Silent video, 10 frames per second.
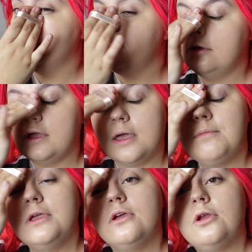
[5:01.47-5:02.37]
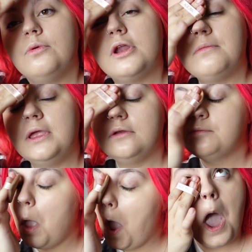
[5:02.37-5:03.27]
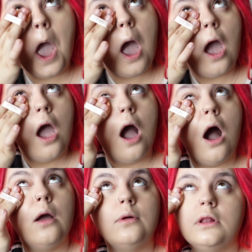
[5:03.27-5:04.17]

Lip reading: in the UK, but you know what I mean. I will